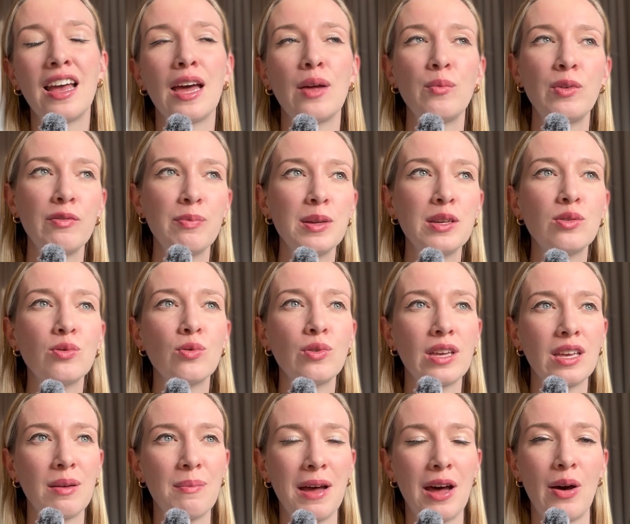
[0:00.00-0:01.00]
And we've been
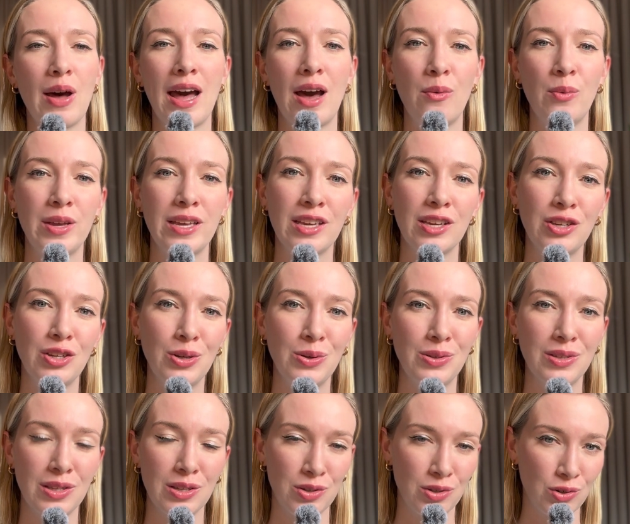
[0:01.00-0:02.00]
talking about how we can
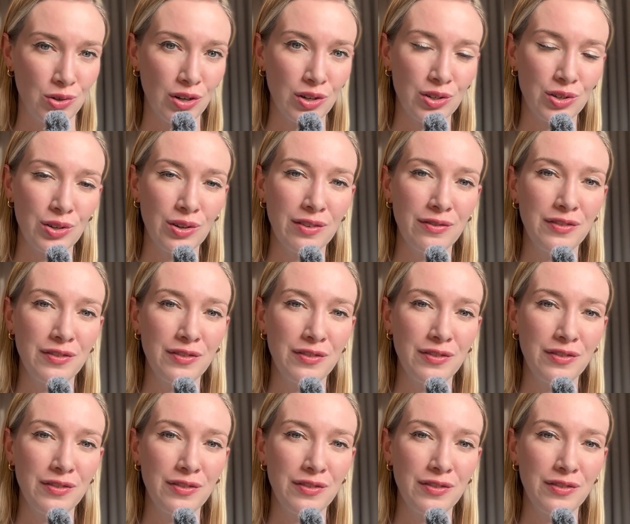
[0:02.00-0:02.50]
use the structure